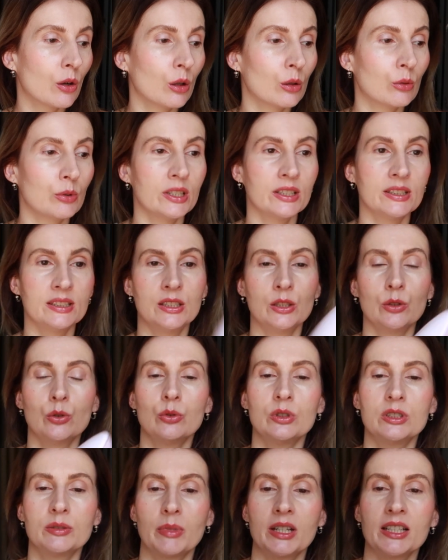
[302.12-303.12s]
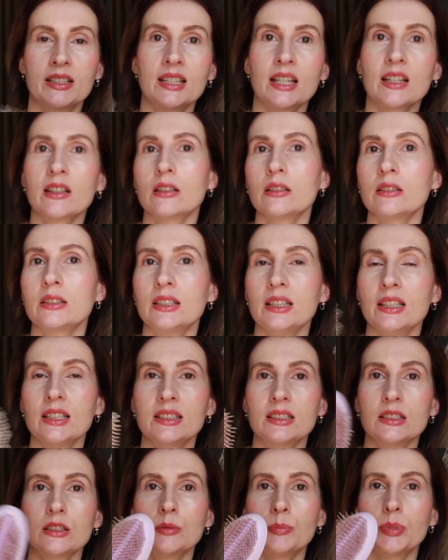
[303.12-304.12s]
always use my tangle
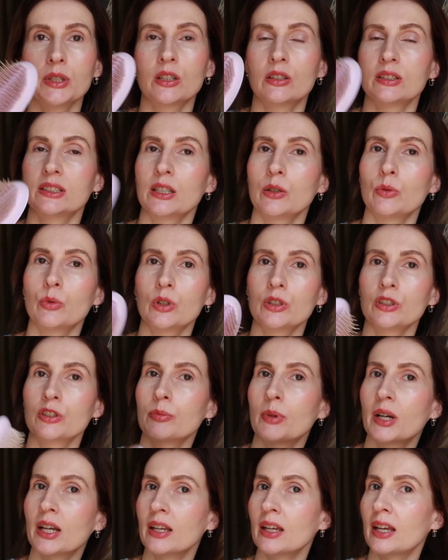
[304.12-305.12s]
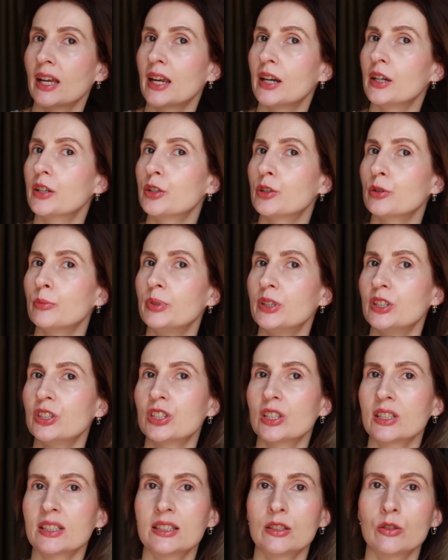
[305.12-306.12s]
teaser, because I want my hair to be
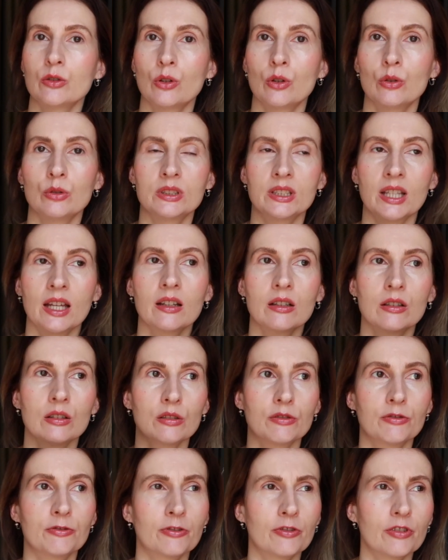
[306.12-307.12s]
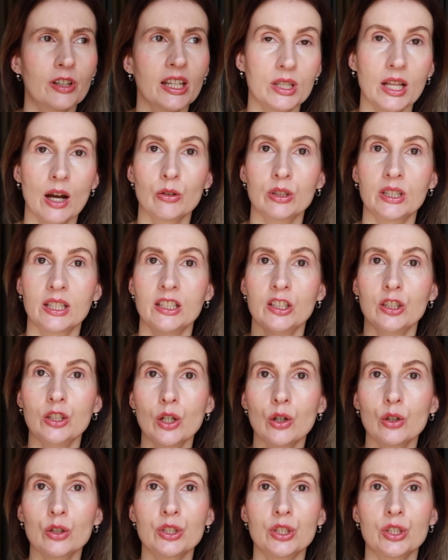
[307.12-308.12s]
just, you know, tangle free without any
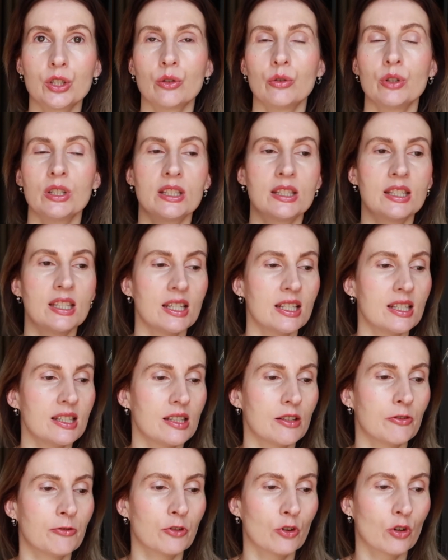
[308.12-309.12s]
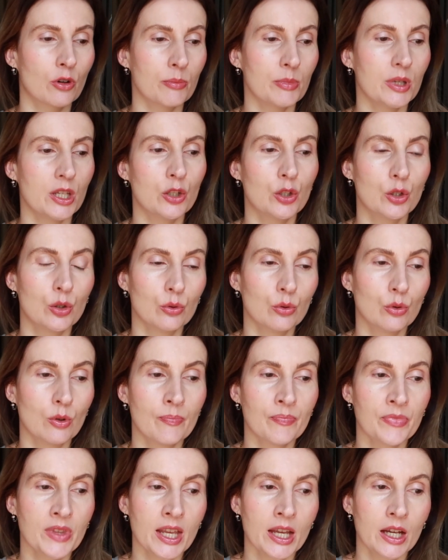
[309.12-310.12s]
knots, so it's easy for me to